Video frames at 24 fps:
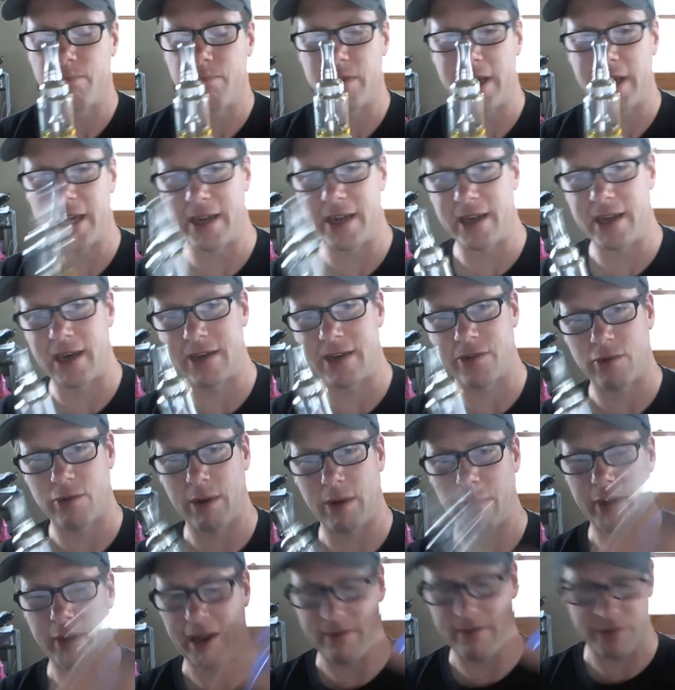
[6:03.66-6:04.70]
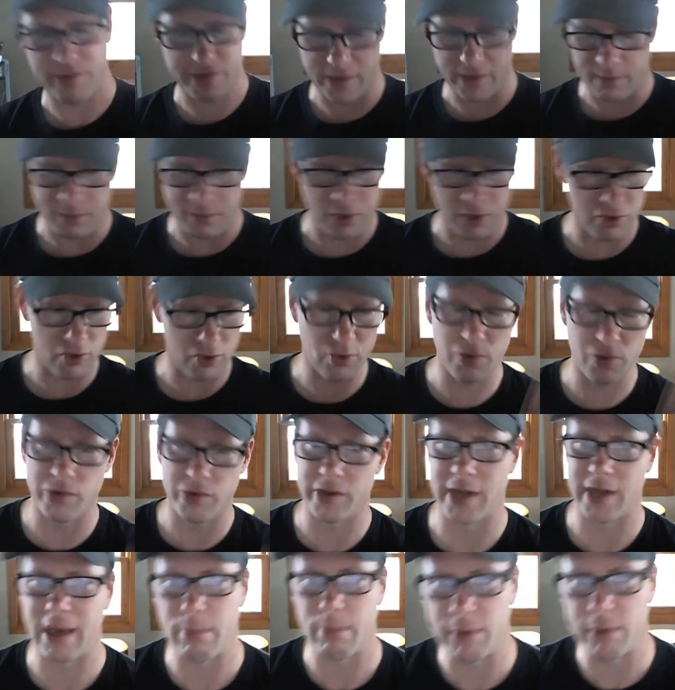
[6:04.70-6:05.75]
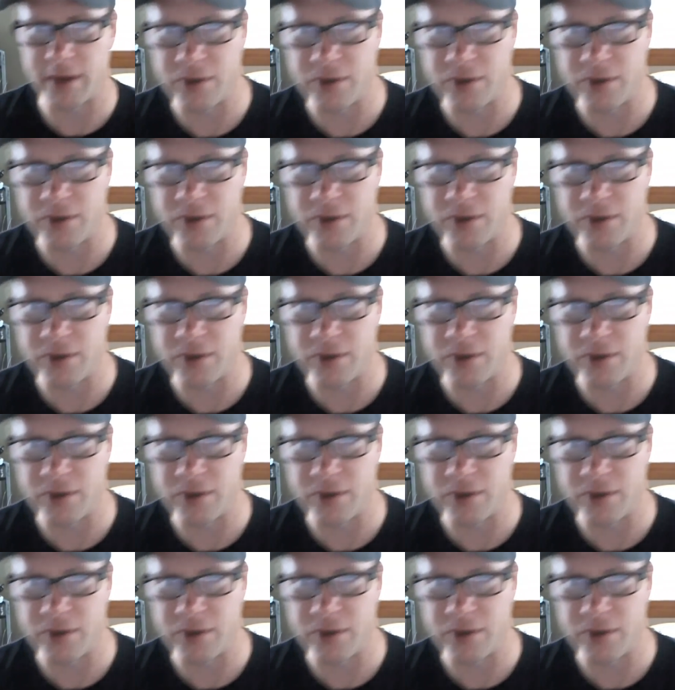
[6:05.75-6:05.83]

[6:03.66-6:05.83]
And uh, so I would have a cinnamon juice and I would